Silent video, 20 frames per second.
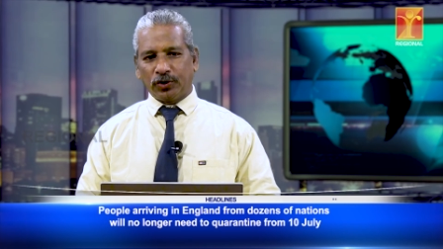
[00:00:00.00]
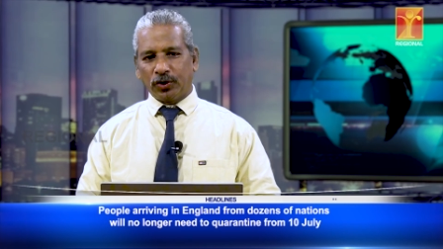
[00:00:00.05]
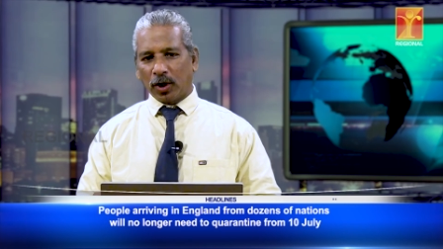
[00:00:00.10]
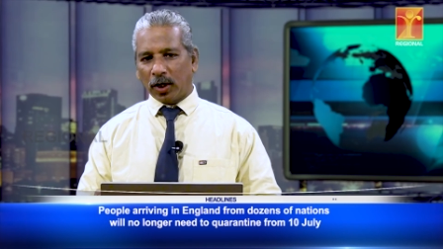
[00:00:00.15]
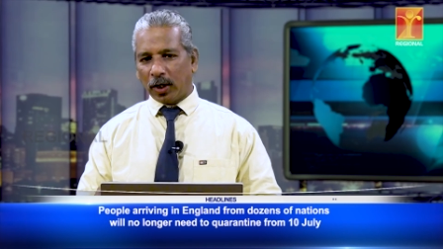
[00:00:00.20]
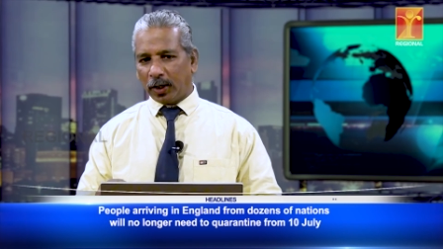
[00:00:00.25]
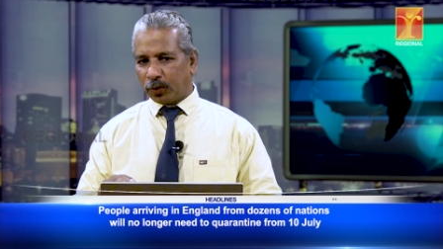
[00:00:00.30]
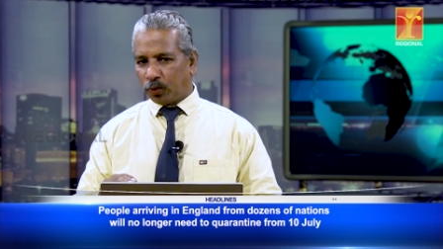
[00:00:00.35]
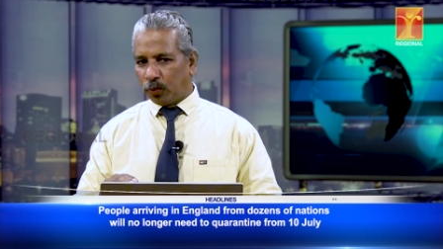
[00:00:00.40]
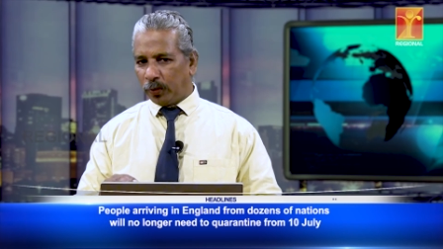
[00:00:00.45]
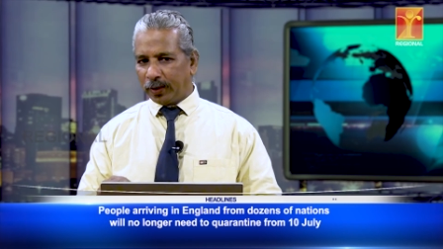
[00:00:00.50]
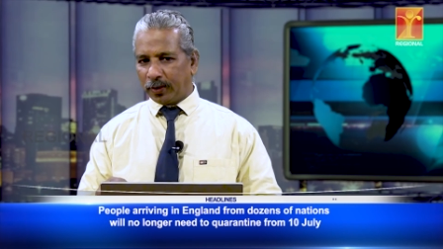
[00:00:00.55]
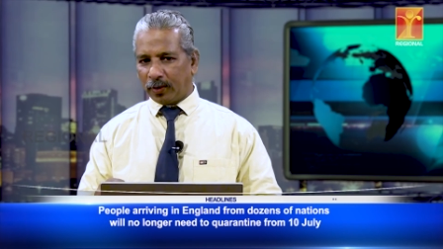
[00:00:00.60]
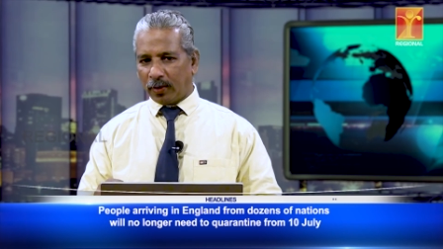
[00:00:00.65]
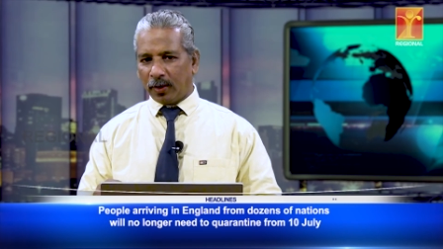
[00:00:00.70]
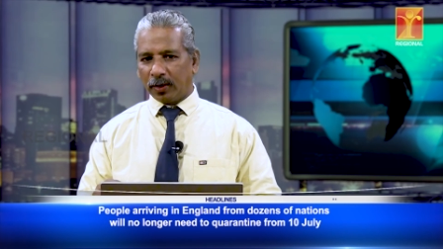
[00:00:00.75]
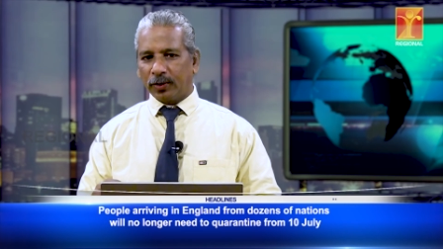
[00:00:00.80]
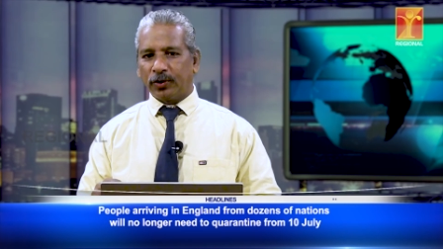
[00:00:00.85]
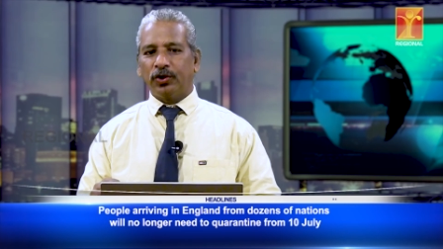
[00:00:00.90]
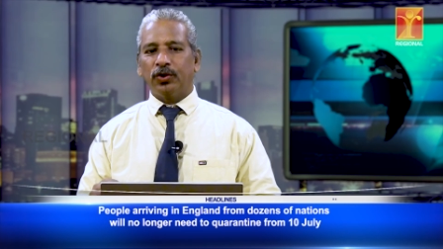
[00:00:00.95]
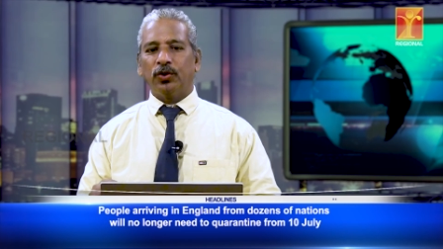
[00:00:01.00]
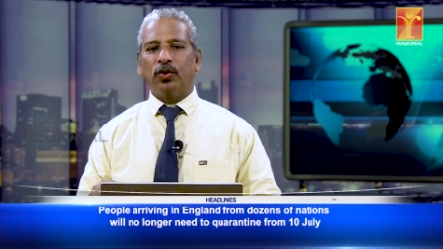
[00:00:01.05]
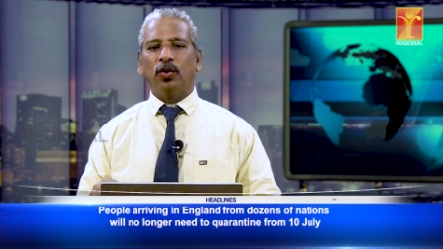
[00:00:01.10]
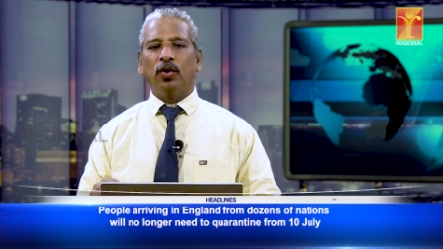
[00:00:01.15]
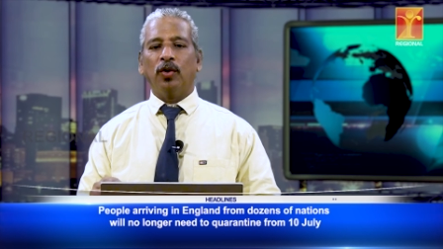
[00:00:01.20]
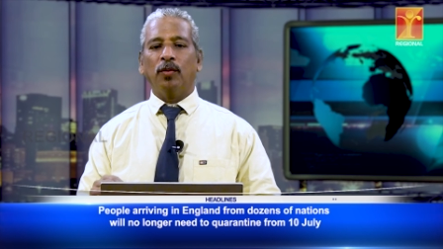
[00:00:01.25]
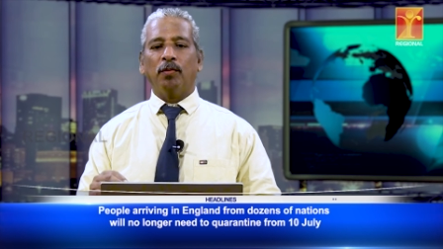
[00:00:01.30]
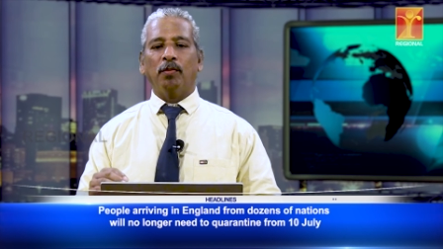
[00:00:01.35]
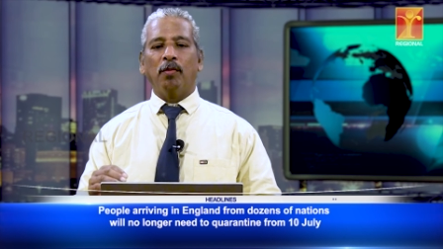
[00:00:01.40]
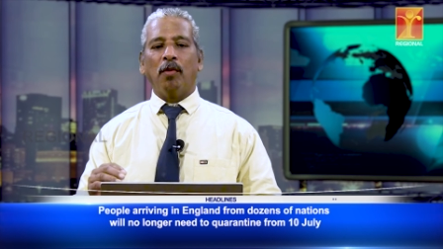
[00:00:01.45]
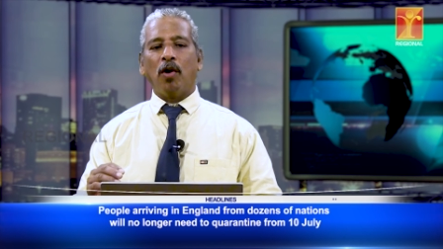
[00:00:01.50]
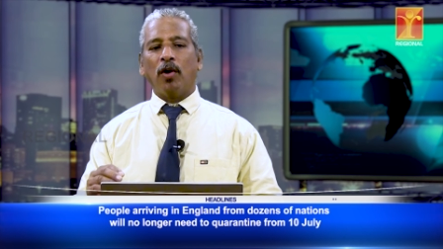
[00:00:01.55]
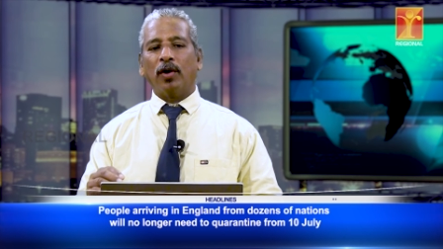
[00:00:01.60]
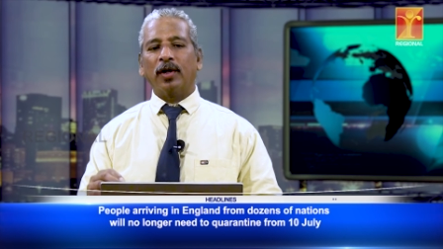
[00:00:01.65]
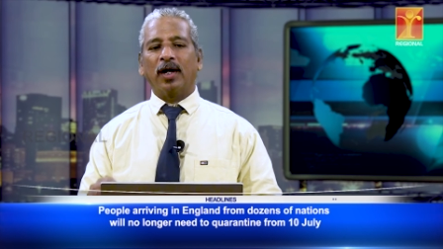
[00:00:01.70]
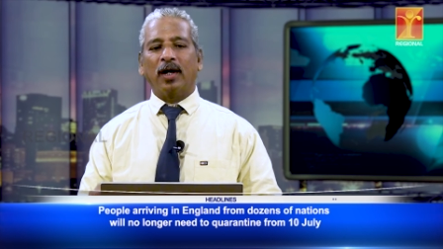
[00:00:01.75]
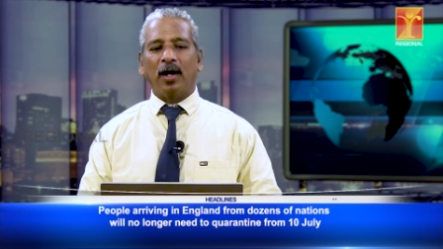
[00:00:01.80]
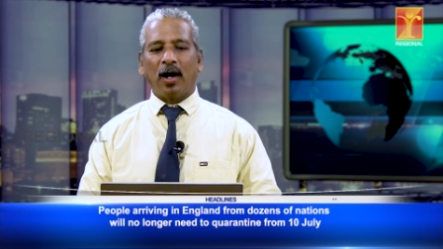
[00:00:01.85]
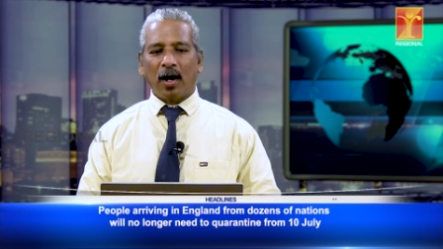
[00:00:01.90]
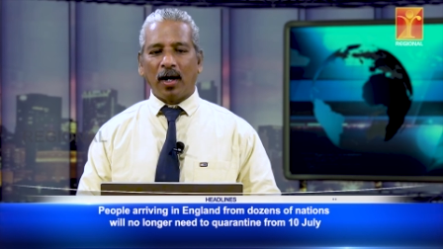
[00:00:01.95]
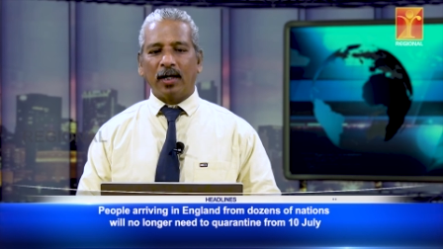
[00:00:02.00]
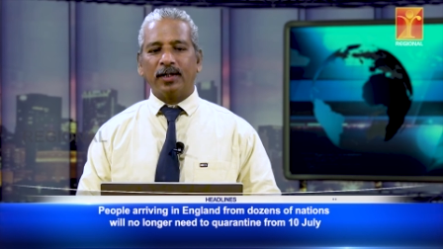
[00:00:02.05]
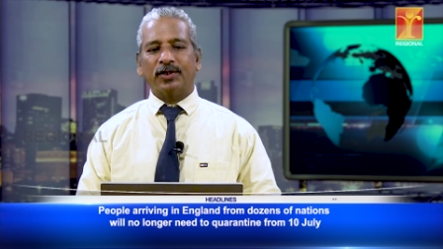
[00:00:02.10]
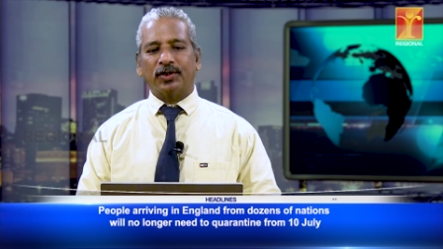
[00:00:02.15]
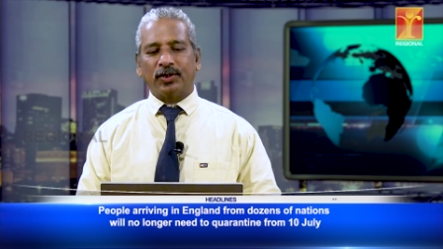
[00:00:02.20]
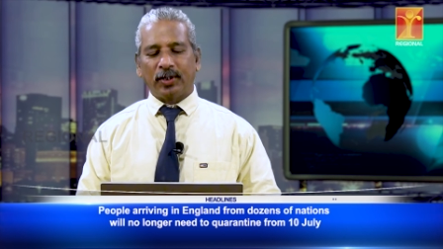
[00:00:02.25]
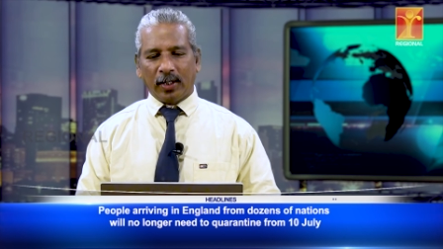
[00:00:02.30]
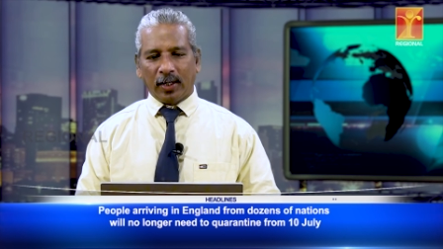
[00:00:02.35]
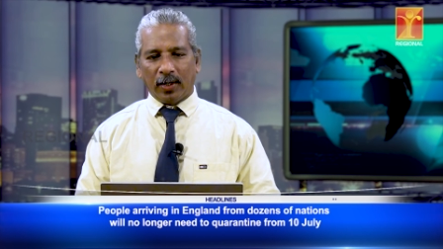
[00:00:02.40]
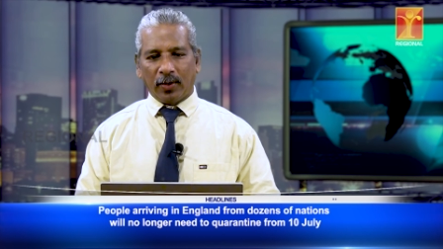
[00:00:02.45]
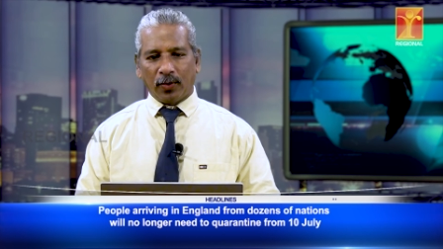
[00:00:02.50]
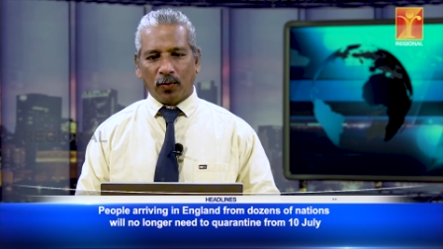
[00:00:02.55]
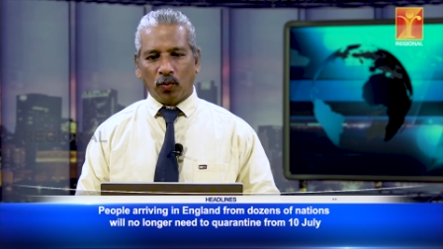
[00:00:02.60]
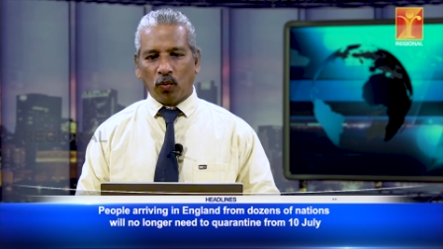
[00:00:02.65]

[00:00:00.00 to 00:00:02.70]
took Twitter to mourn Khan's death,